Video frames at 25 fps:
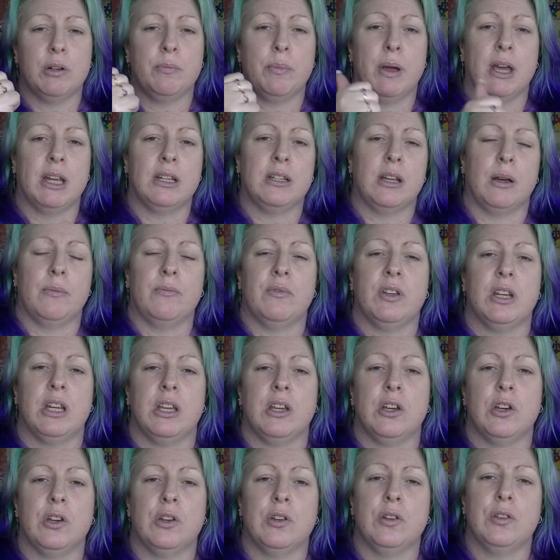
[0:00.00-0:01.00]
Pan Top
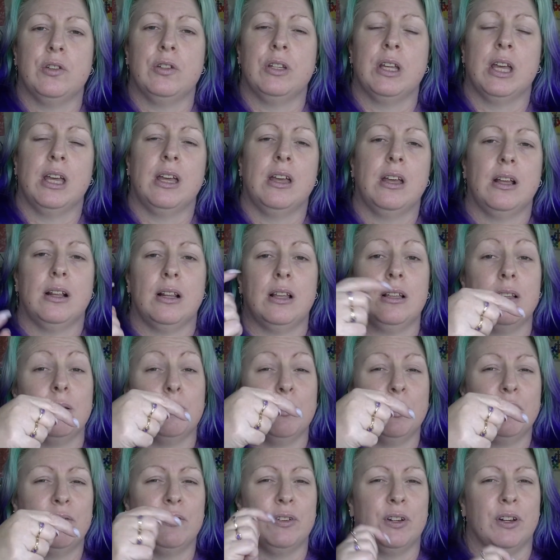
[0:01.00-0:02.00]
videos, click the
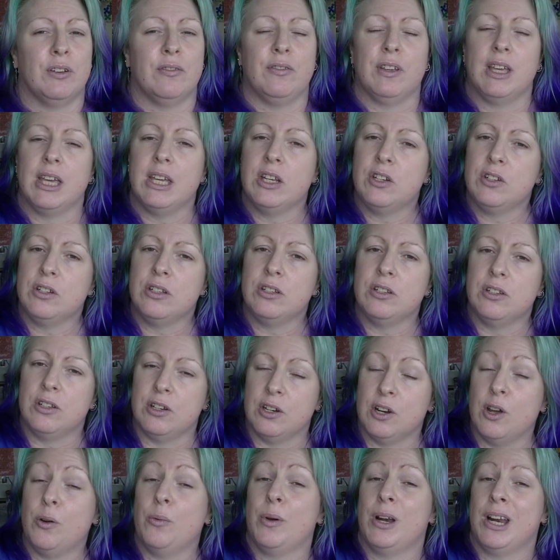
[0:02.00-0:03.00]
bell for notifications so you
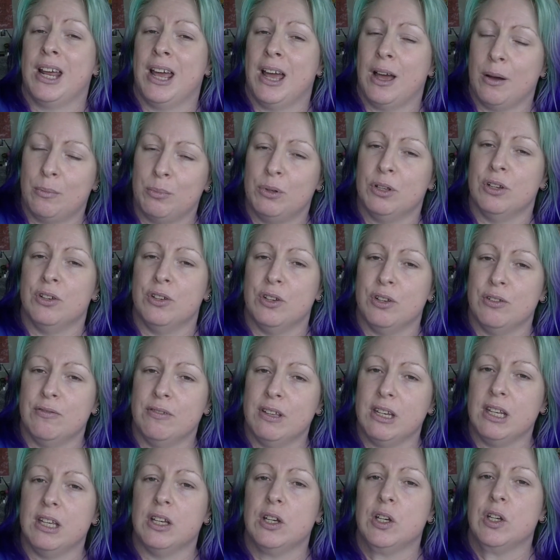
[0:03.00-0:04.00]
know when I upload new
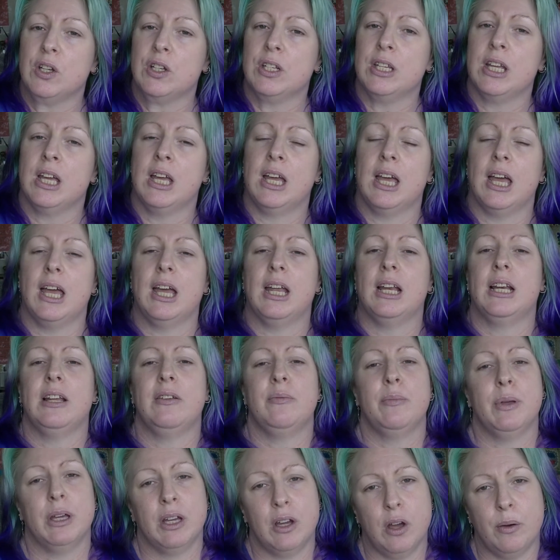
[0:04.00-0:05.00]
videos. And leave
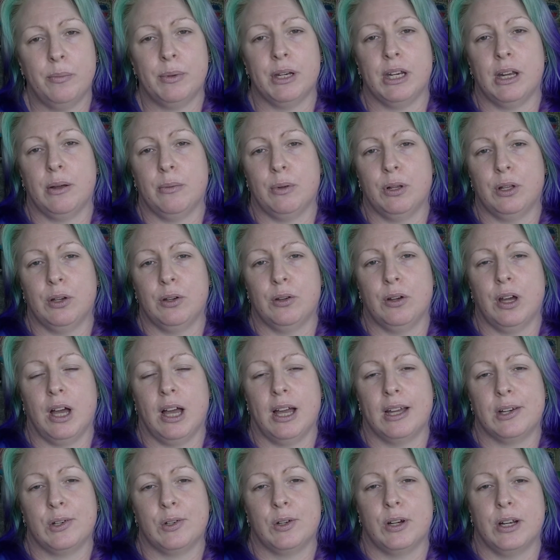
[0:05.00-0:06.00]
me a comment down below.
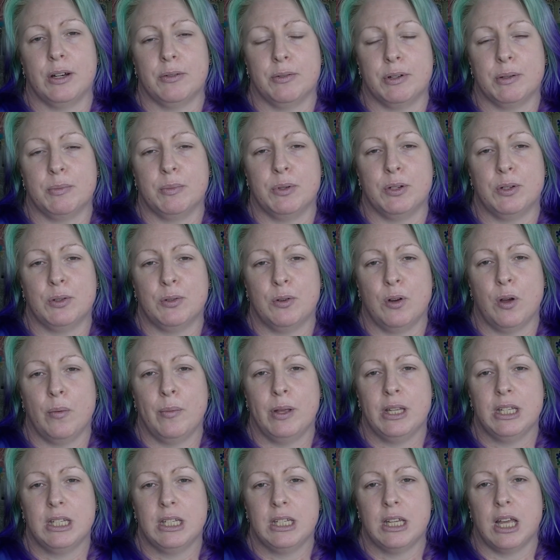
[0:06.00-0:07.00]
I try to respond to all
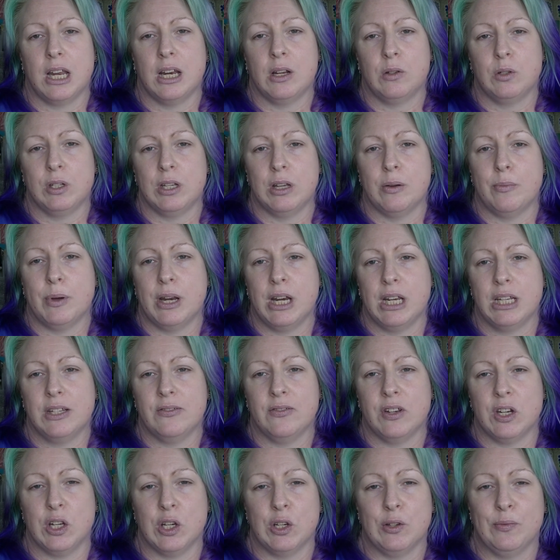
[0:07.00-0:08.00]
comments, and I'll see you in my next
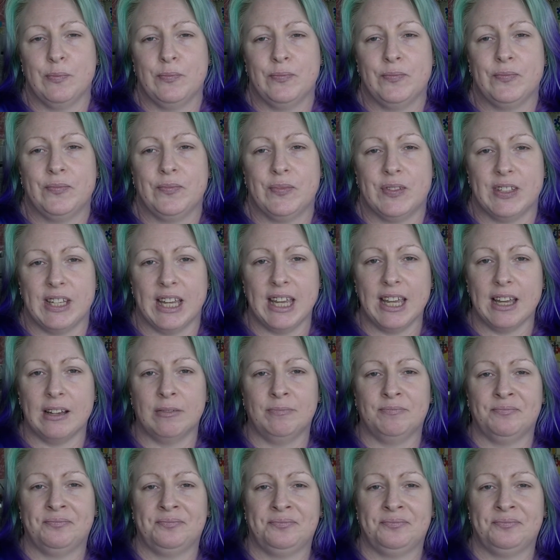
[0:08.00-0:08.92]
video. See ya!